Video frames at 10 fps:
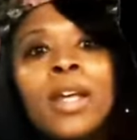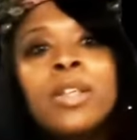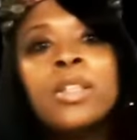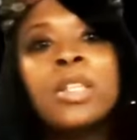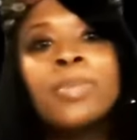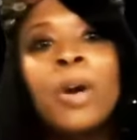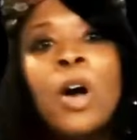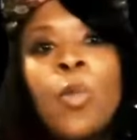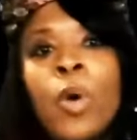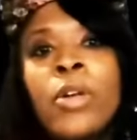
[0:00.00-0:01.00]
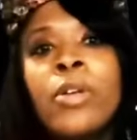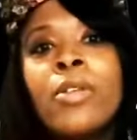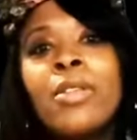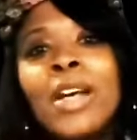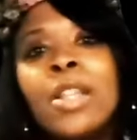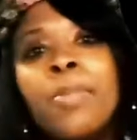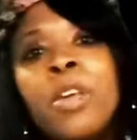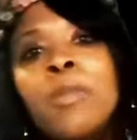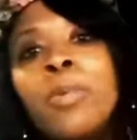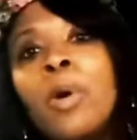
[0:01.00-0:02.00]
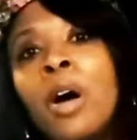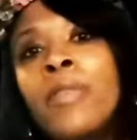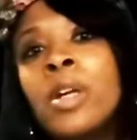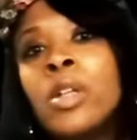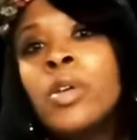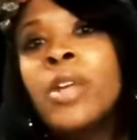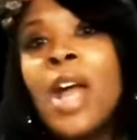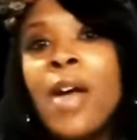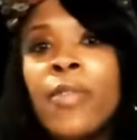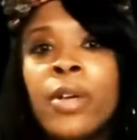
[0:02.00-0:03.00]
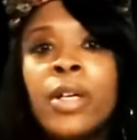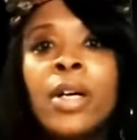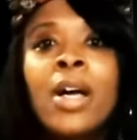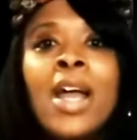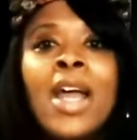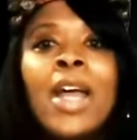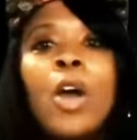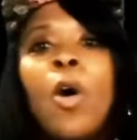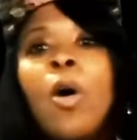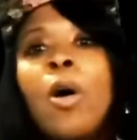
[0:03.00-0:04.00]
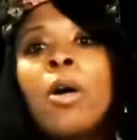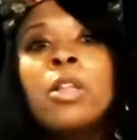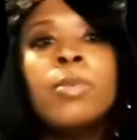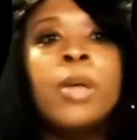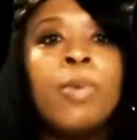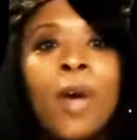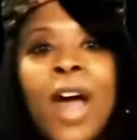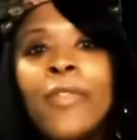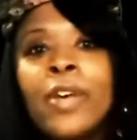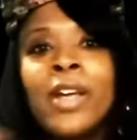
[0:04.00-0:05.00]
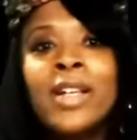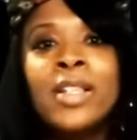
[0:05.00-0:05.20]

it is a small wonder that the people of the colonial Africa and all the people of African